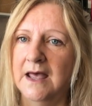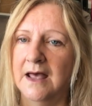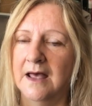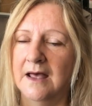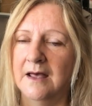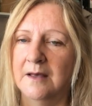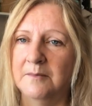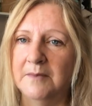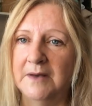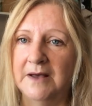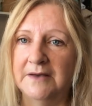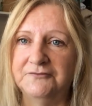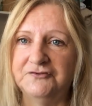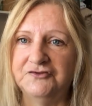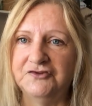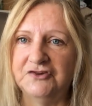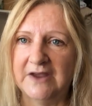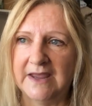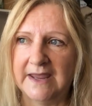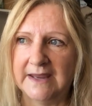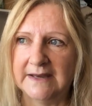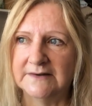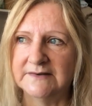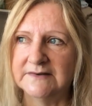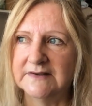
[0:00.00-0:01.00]
I've
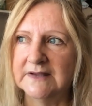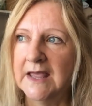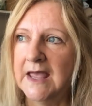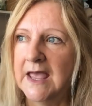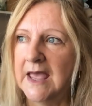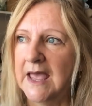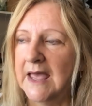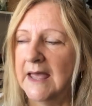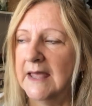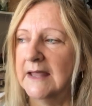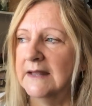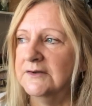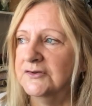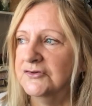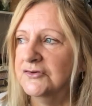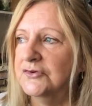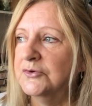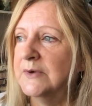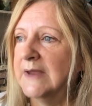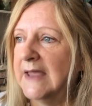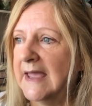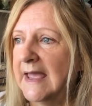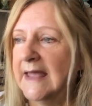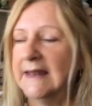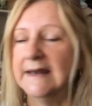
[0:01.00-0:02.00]
checked, and you
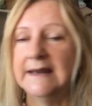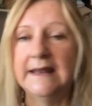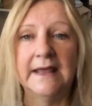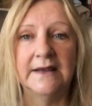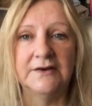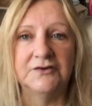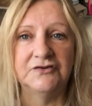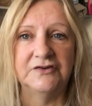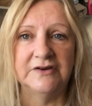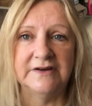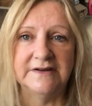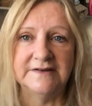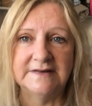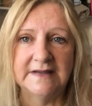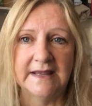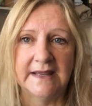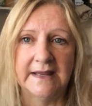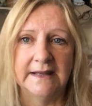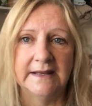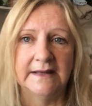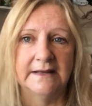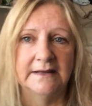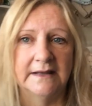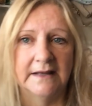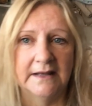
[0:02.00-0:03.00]
can actually
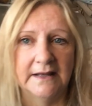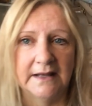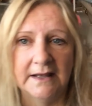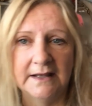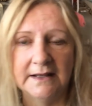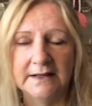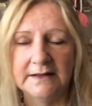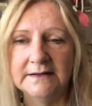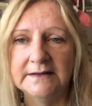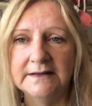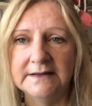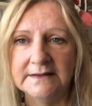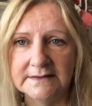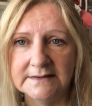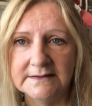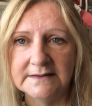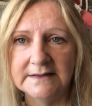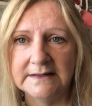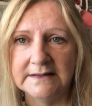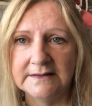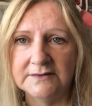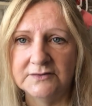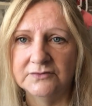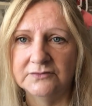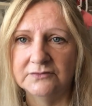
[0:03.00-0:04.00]
take knitting
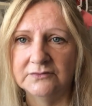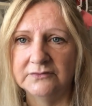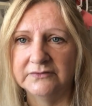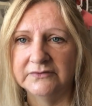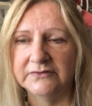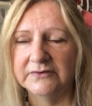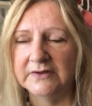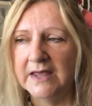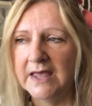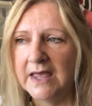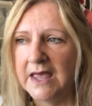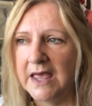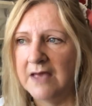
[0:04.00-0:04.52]
needles,